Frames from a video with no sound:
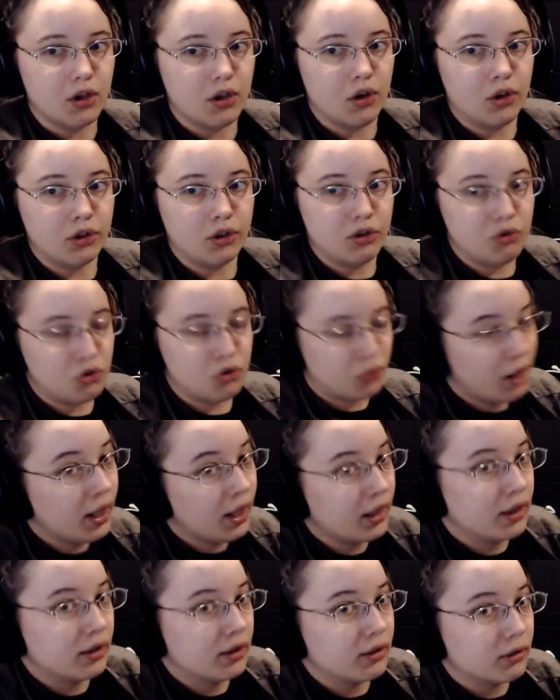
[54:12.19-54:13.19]
Are you
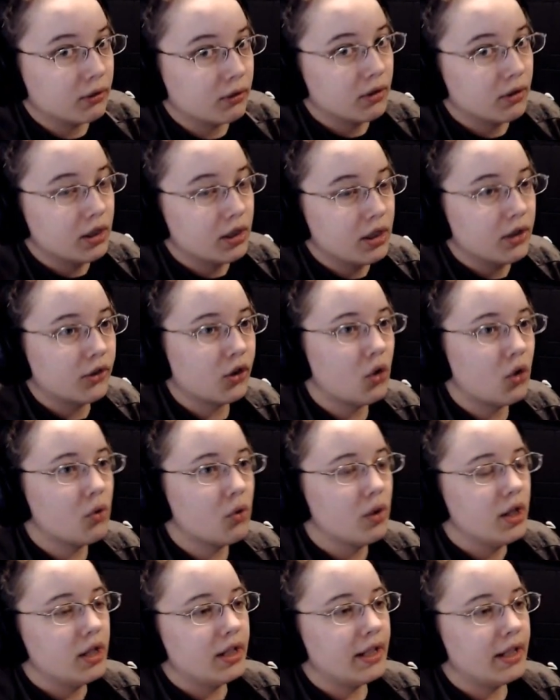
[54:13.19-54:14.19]
trying, though?
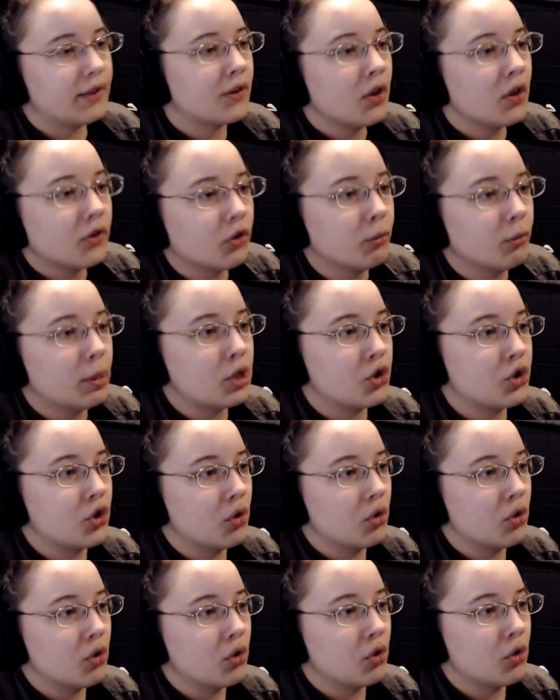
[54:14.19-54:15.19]
So it's not so much
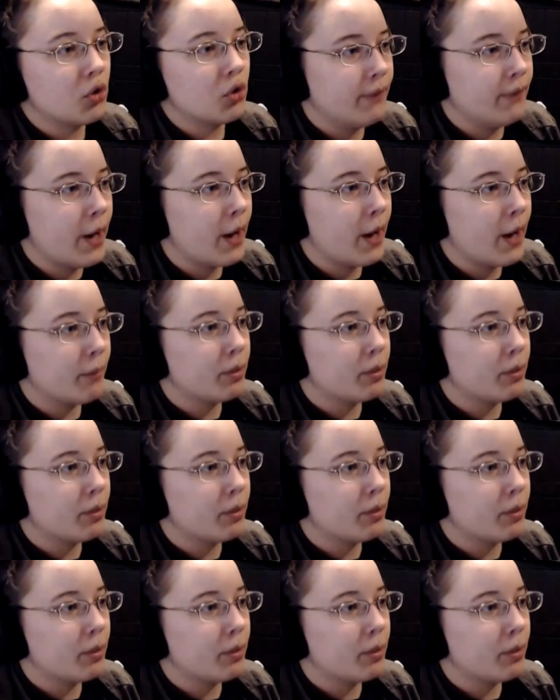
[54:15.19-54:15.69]
don't give up.